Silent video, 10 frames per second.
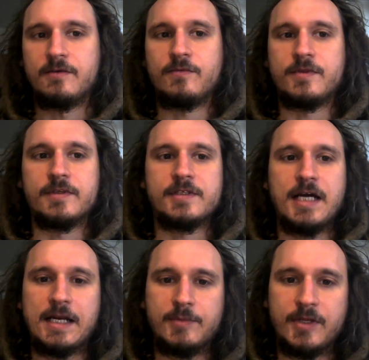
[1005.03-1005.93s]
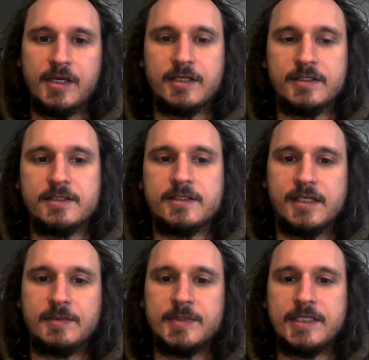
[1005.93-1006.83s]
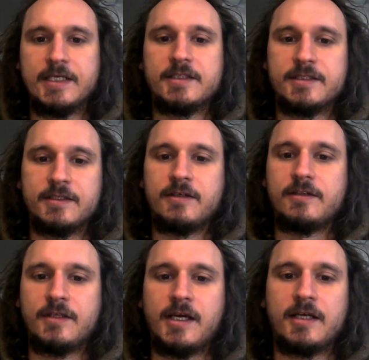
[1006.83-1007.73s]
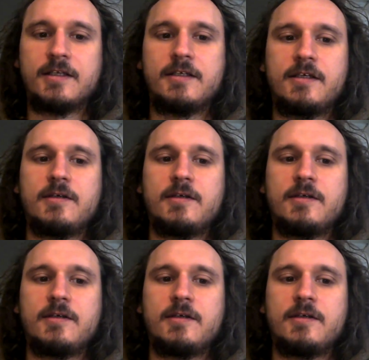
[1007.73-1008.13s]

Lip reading: with the timelines, the same dates, and all that.